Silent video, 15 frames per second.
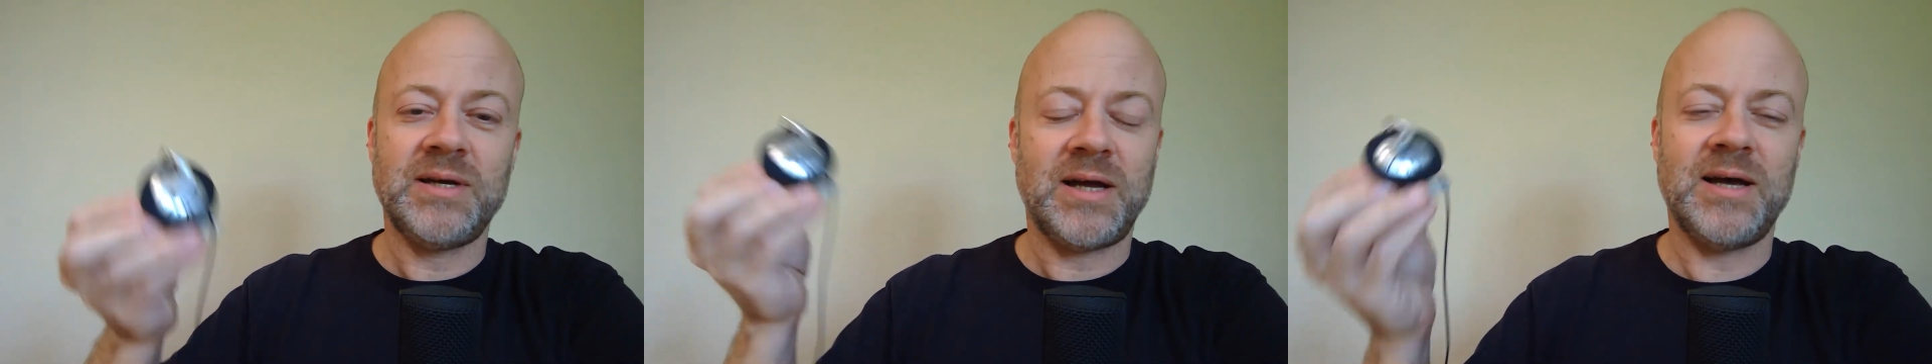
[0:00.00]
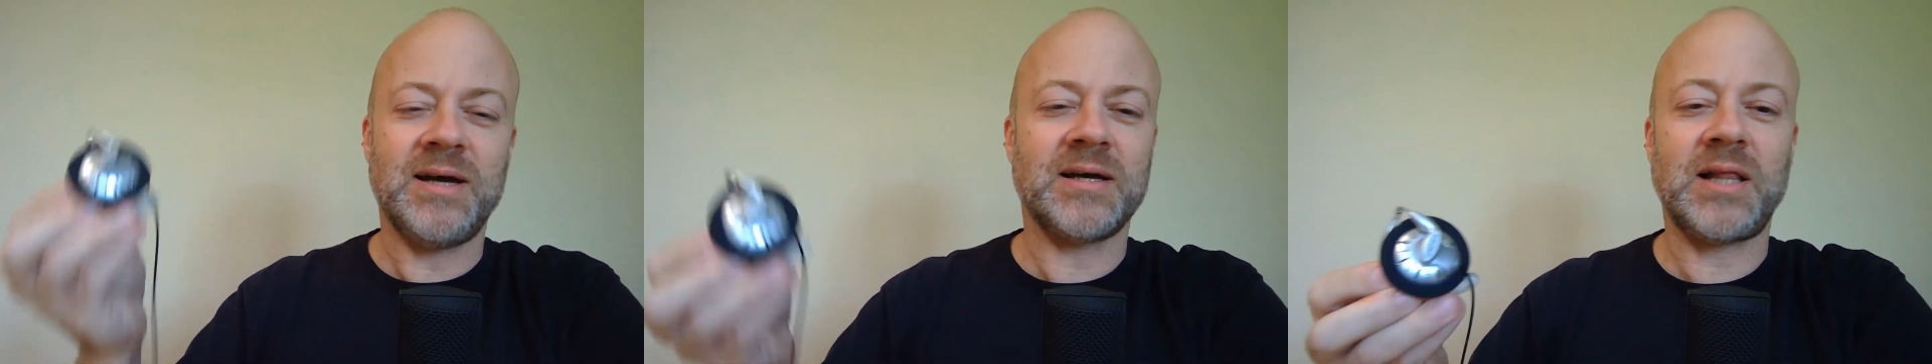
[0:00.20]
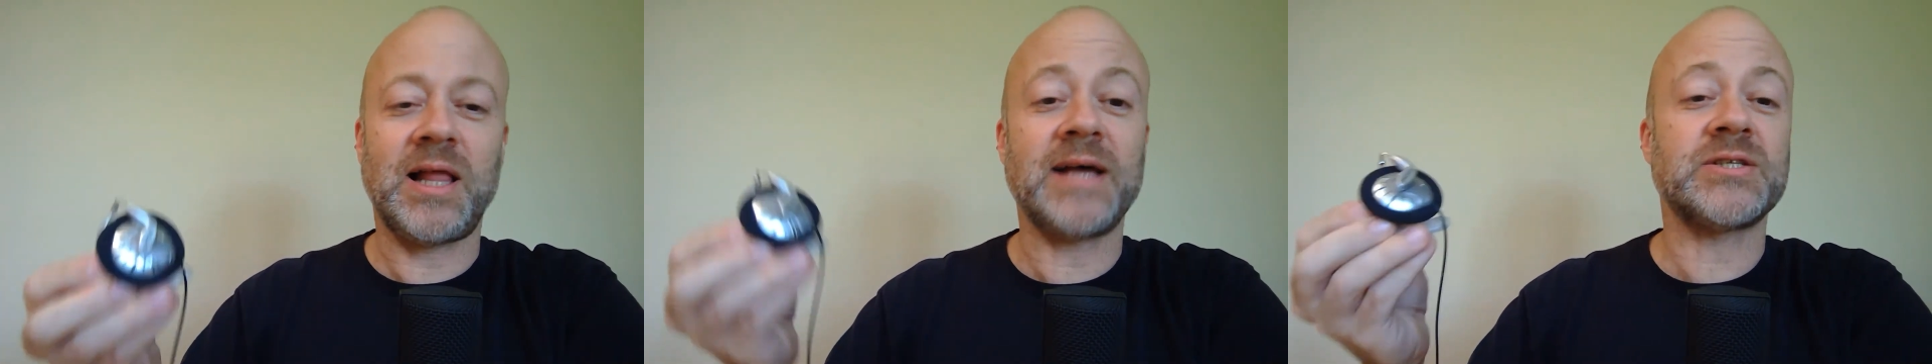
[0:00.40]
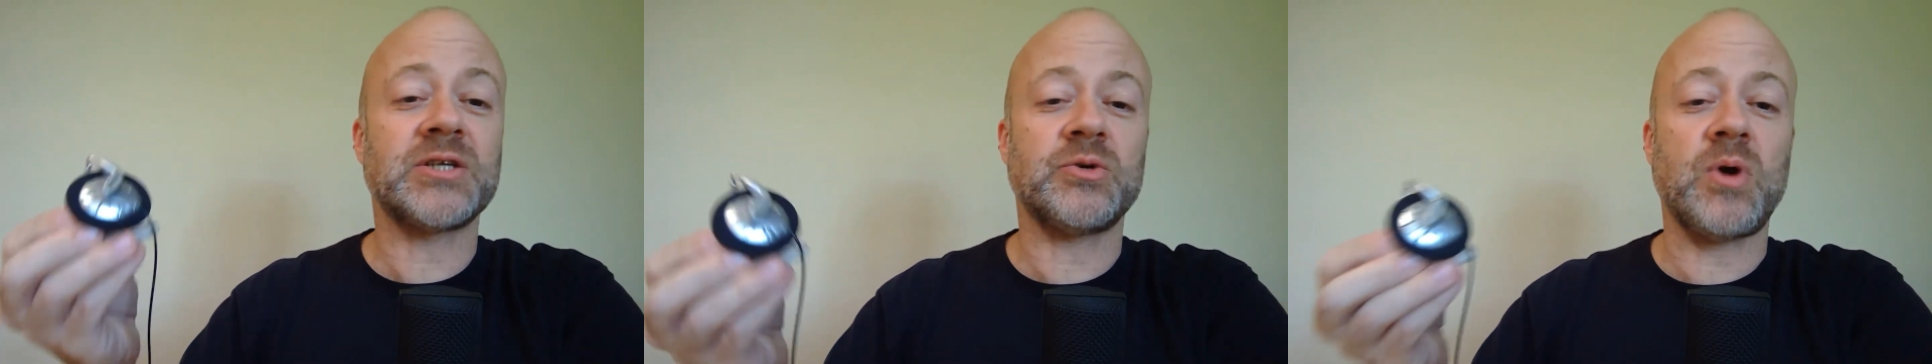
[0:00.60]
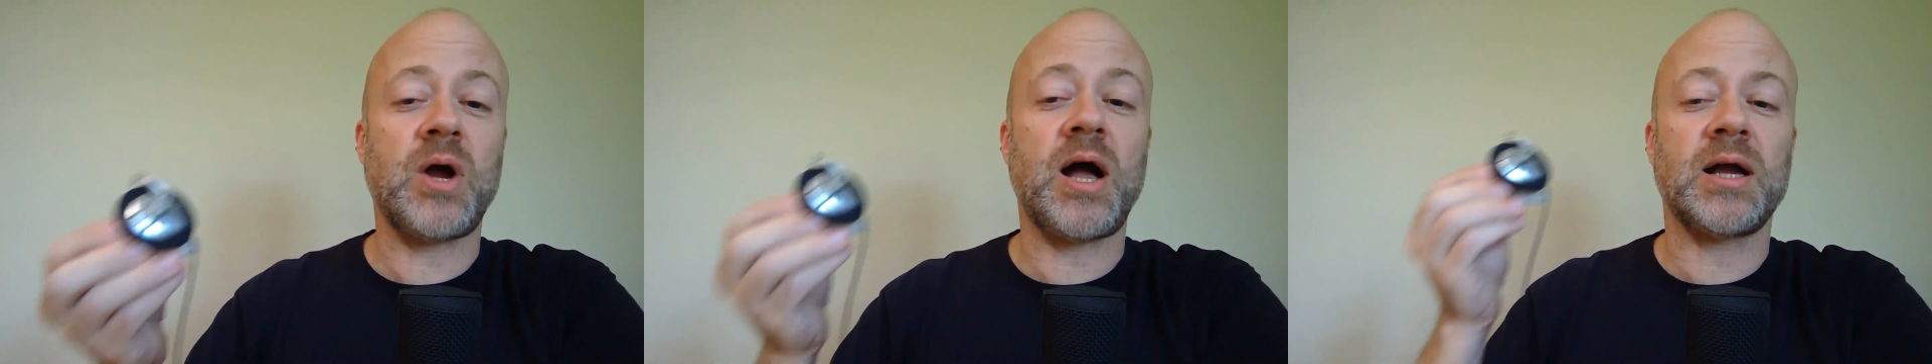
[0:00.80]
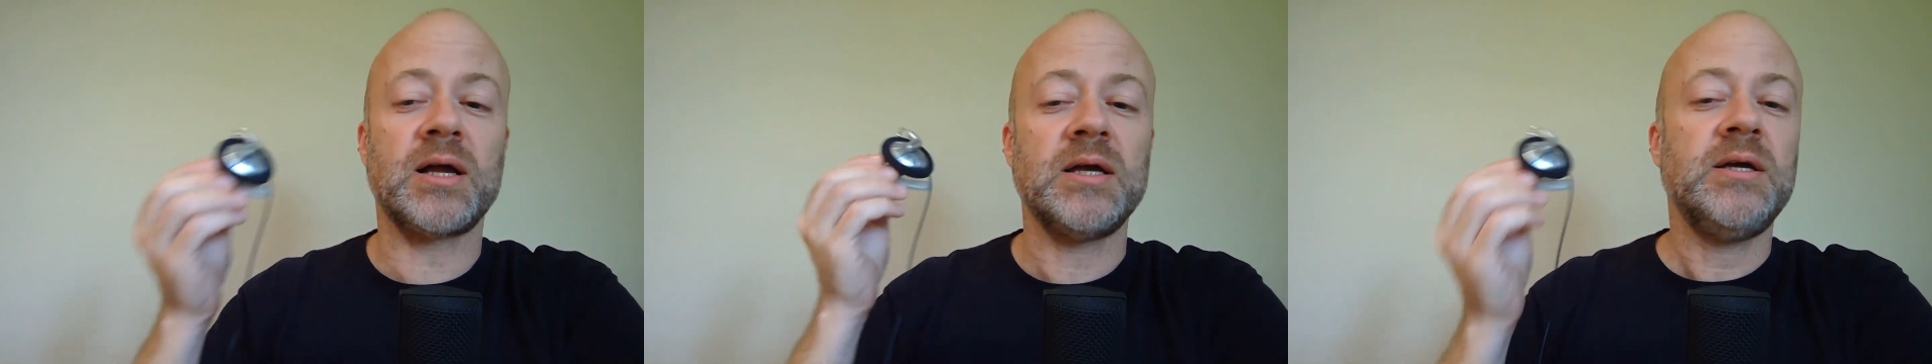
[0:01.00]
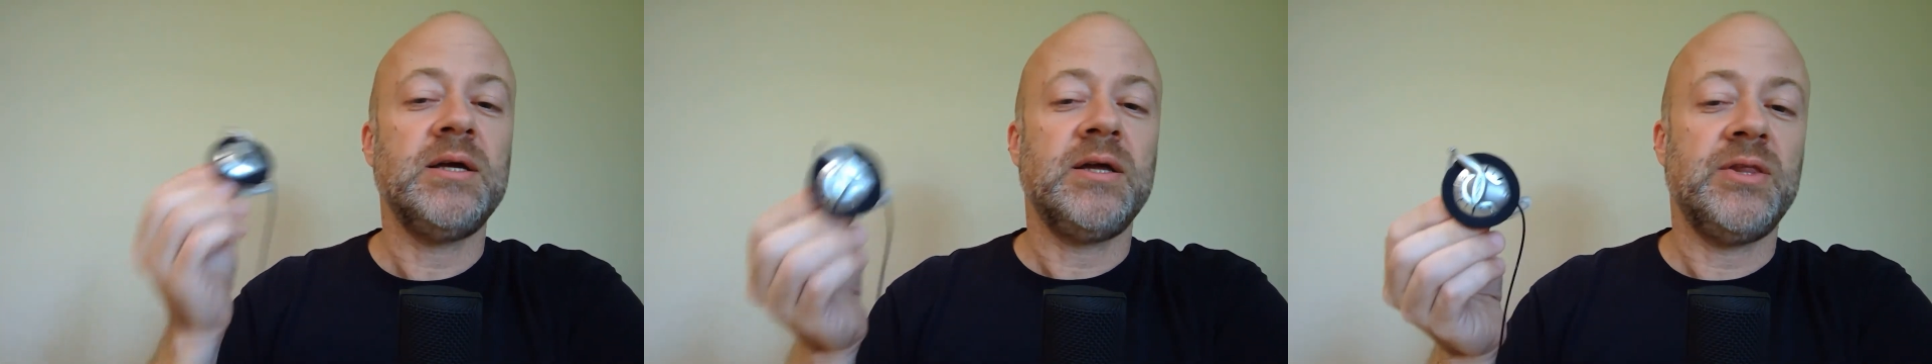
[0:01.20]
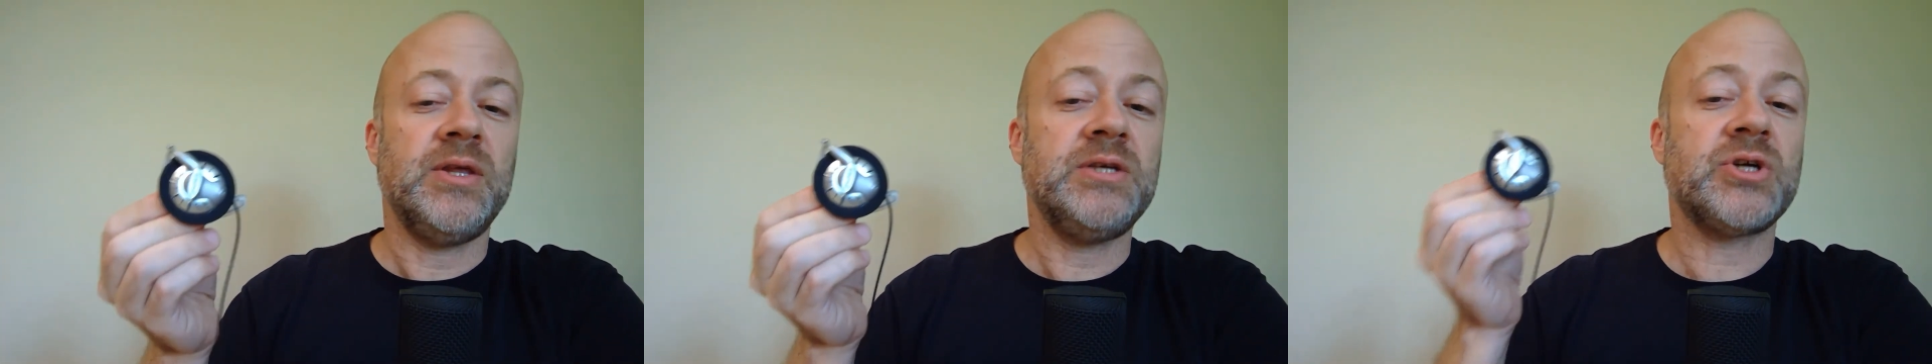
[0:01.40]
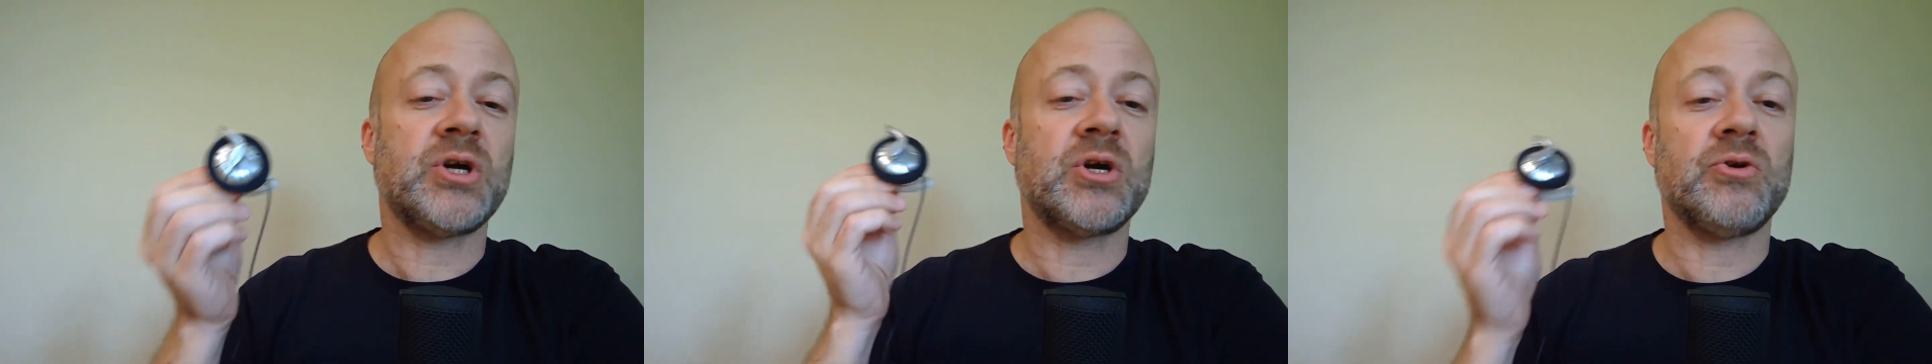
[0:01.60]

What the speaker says: classic rock, these are